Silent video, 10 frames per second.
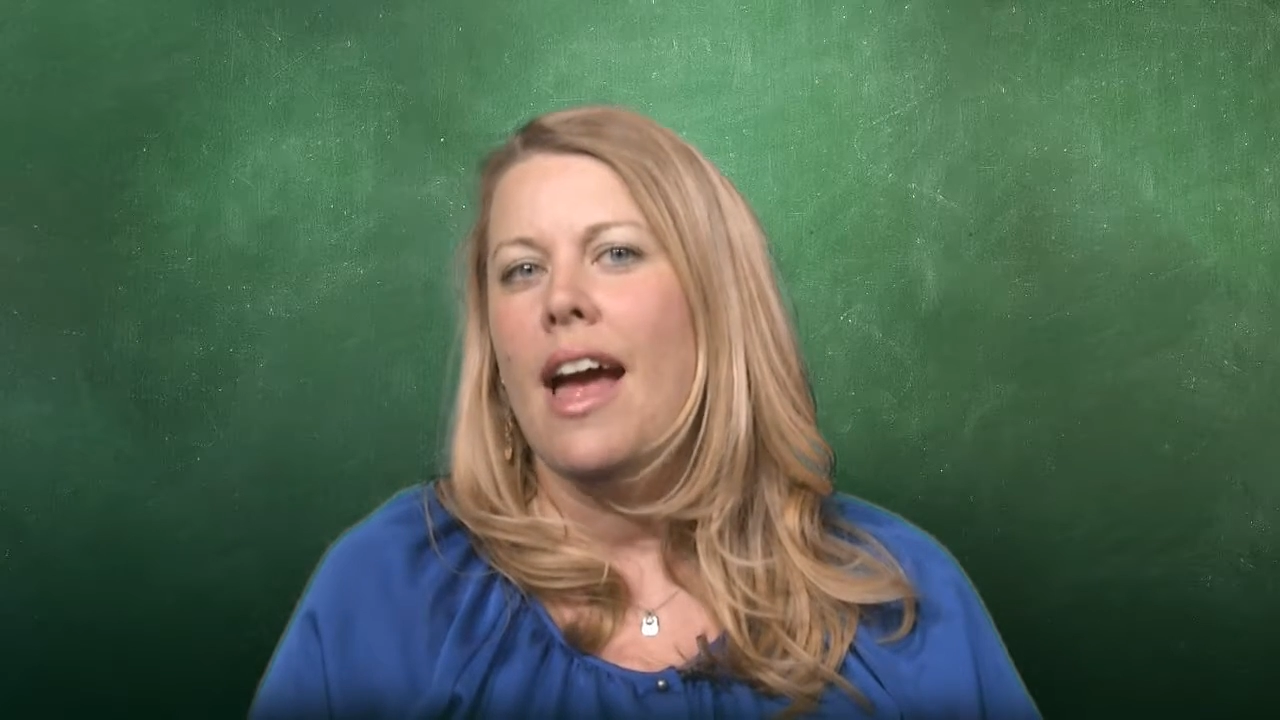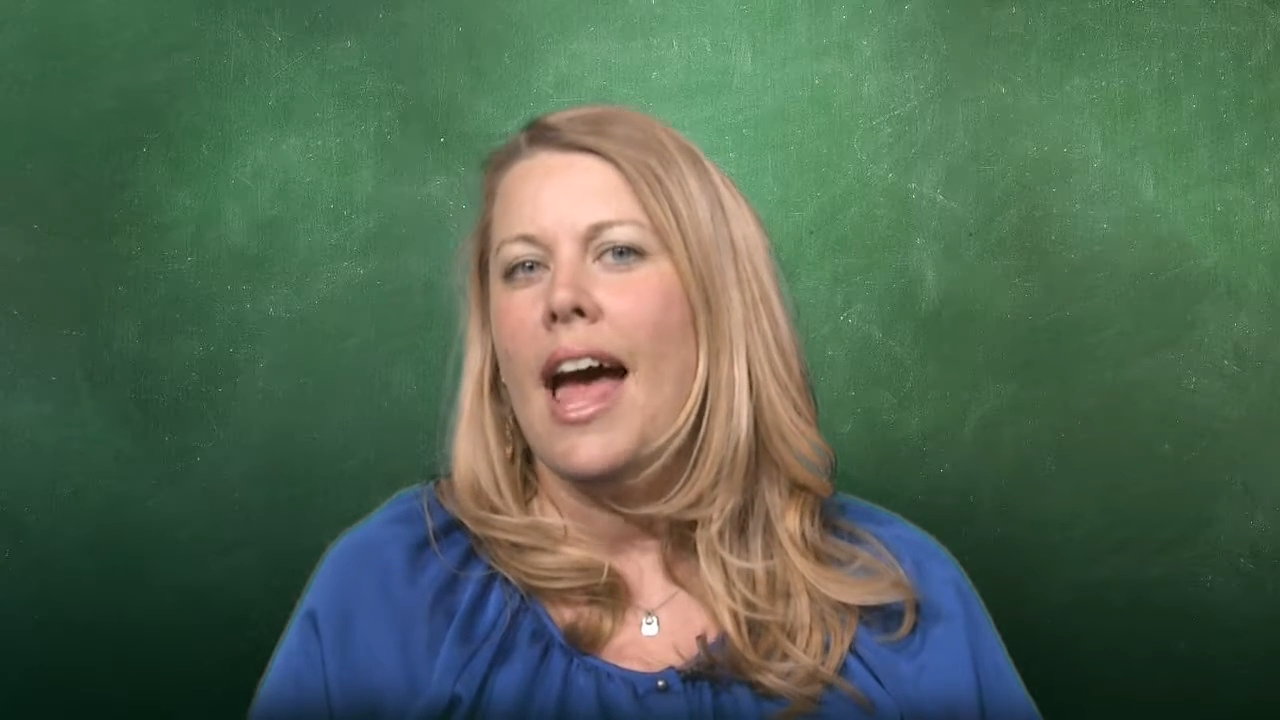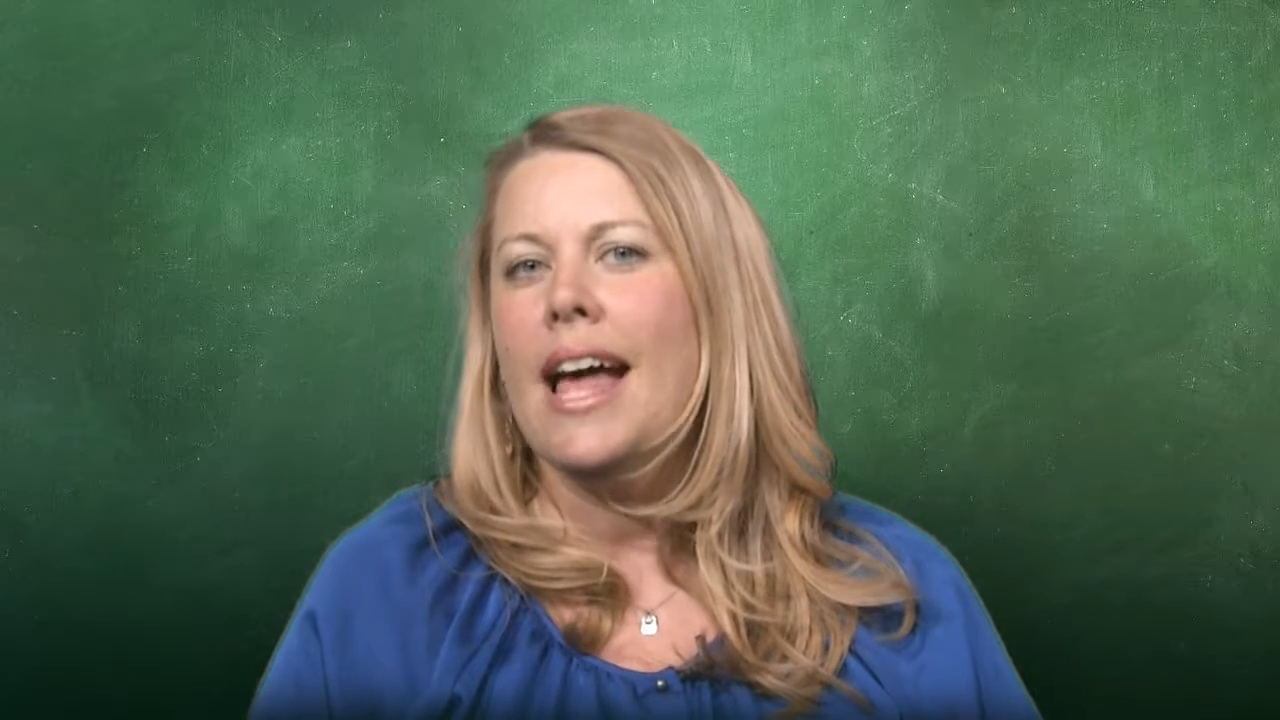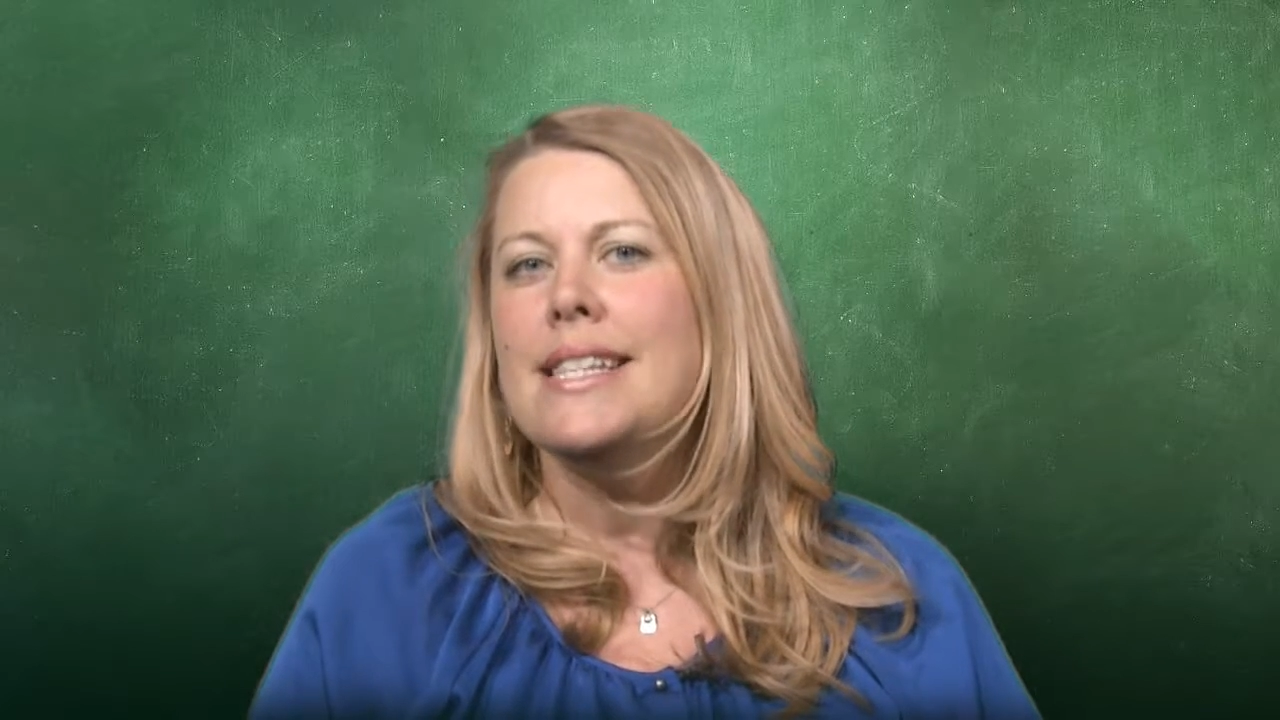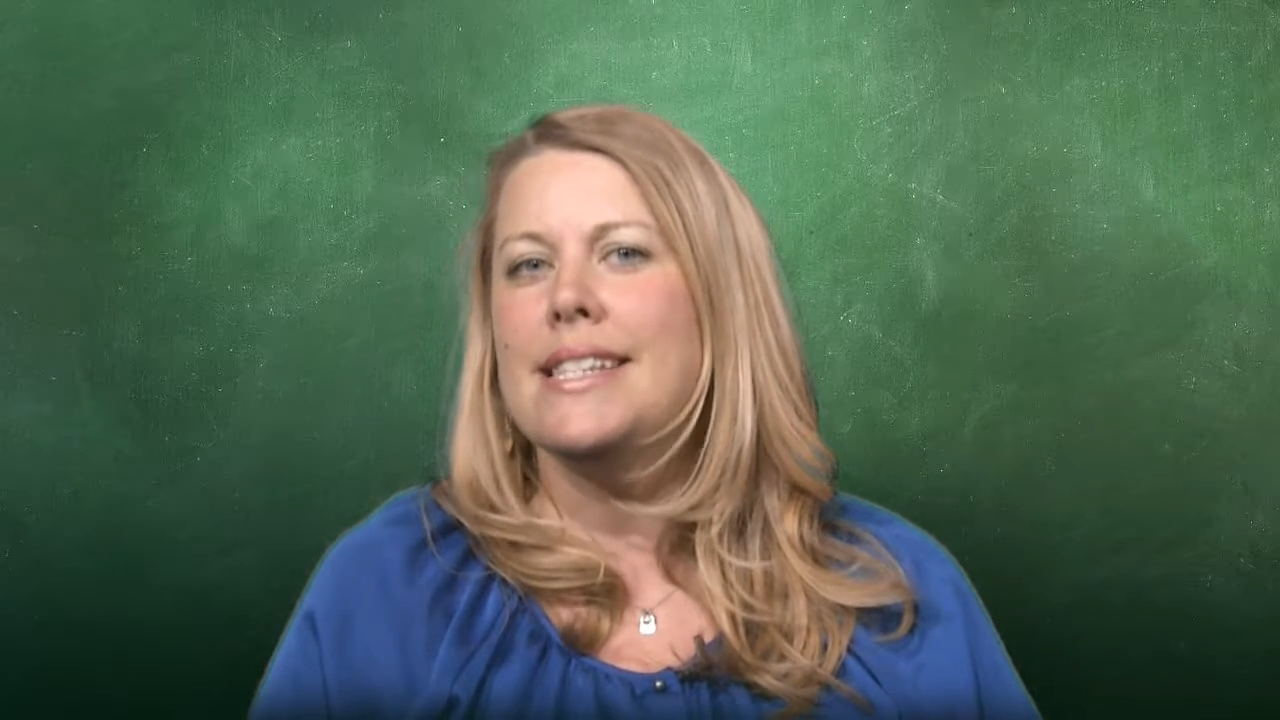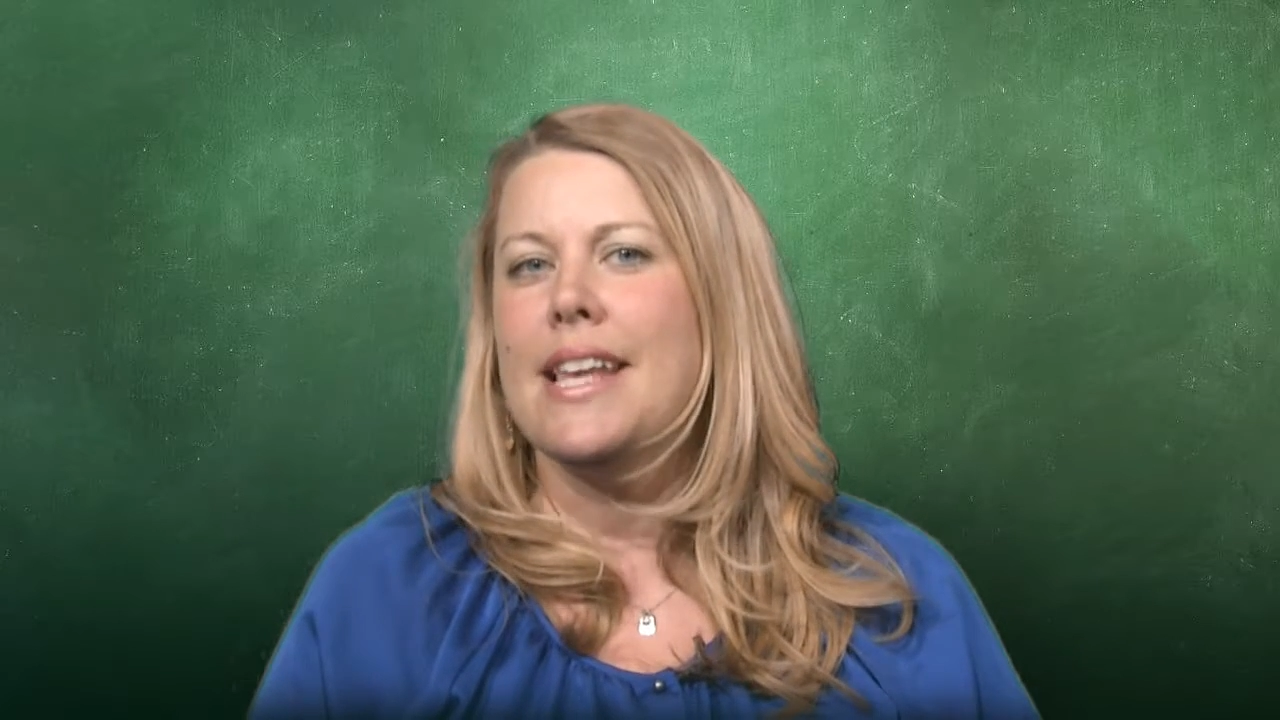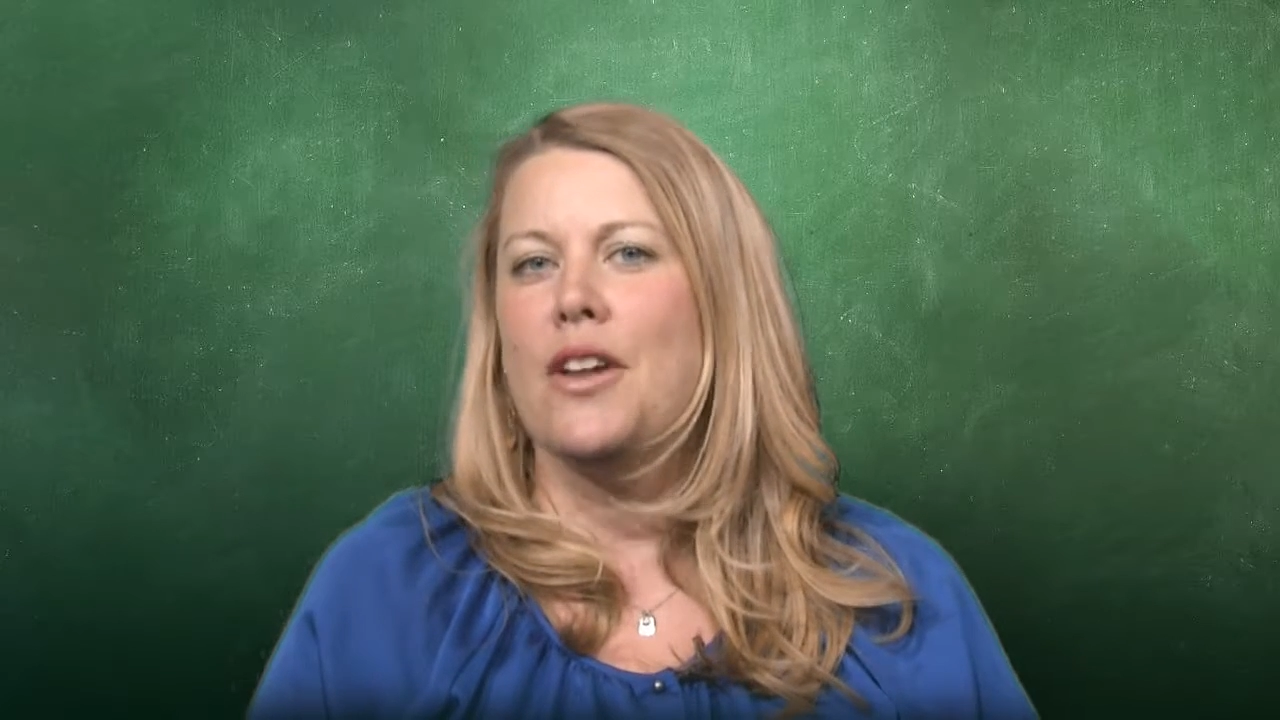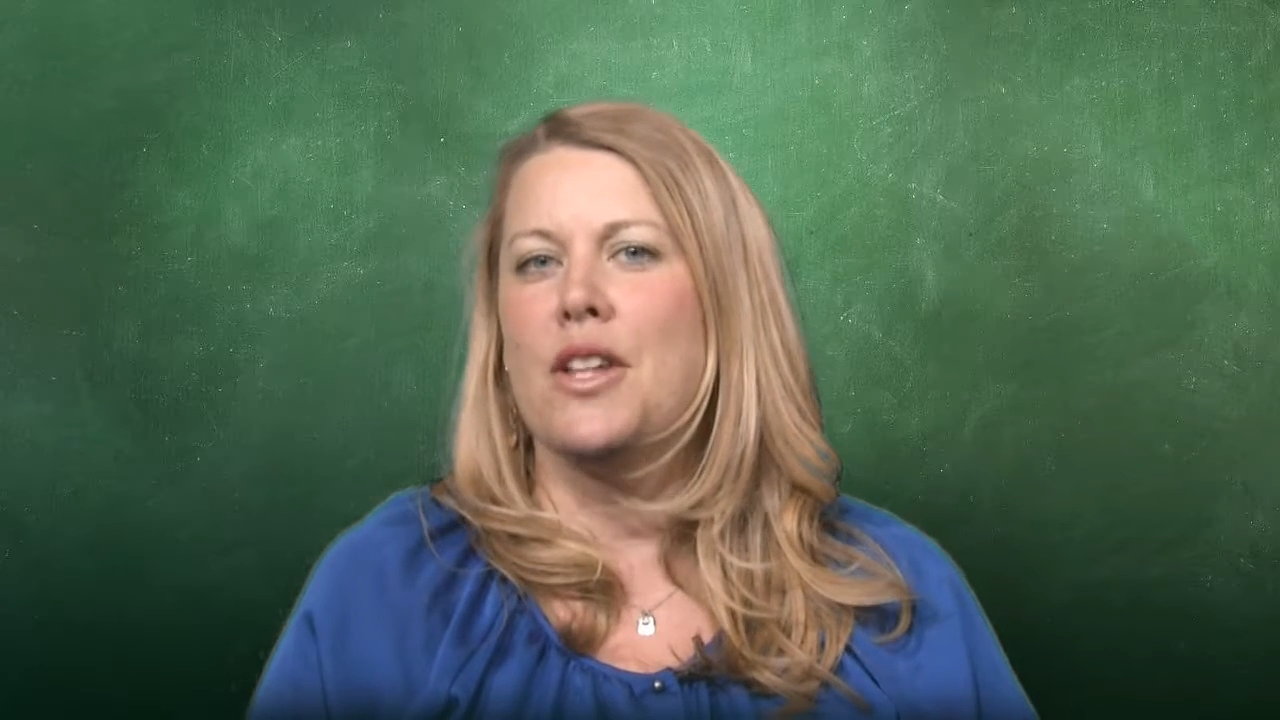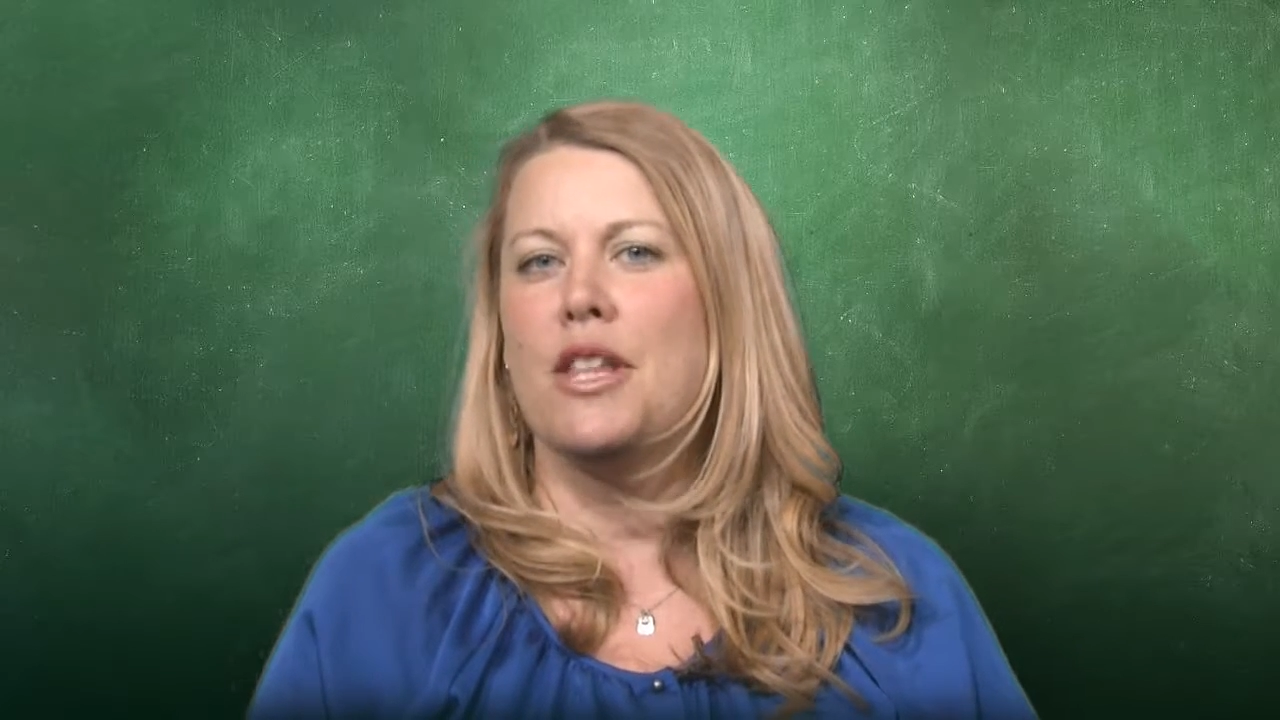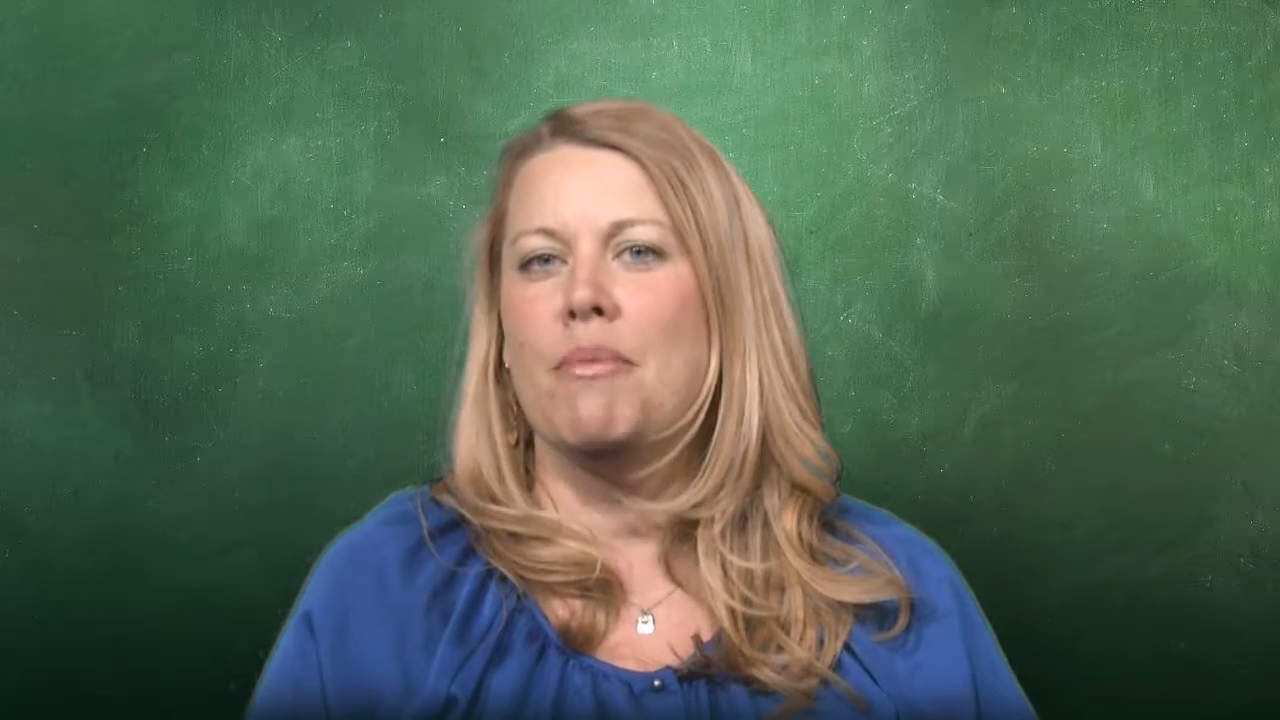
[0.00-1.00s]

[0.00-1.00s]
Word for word: adds a sound to the